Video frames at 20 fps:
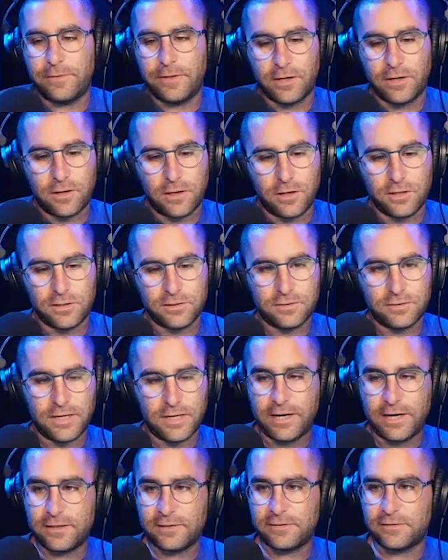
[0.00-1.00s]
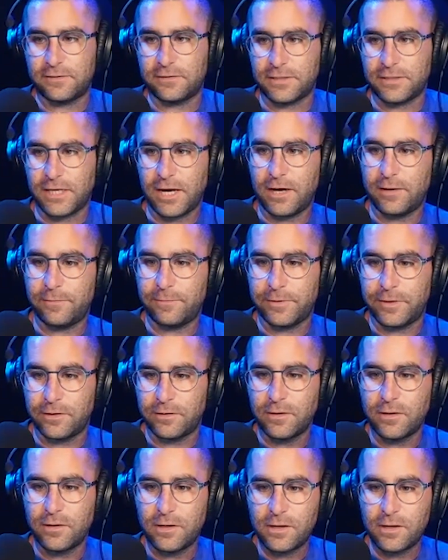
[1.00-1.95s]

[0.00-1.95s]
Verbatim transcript: and it costs gas and time and,